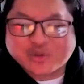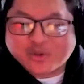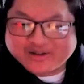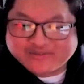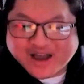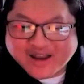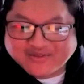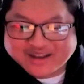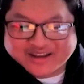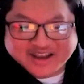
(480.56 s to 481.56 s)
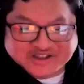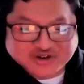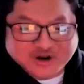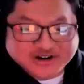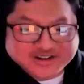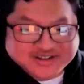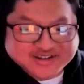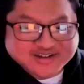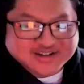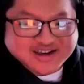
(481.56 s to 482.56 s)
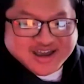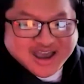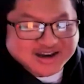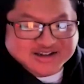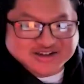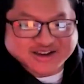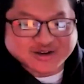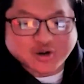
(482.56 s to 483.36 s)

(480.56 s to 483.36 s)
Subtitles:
25 like Haitian artists, and it's just like a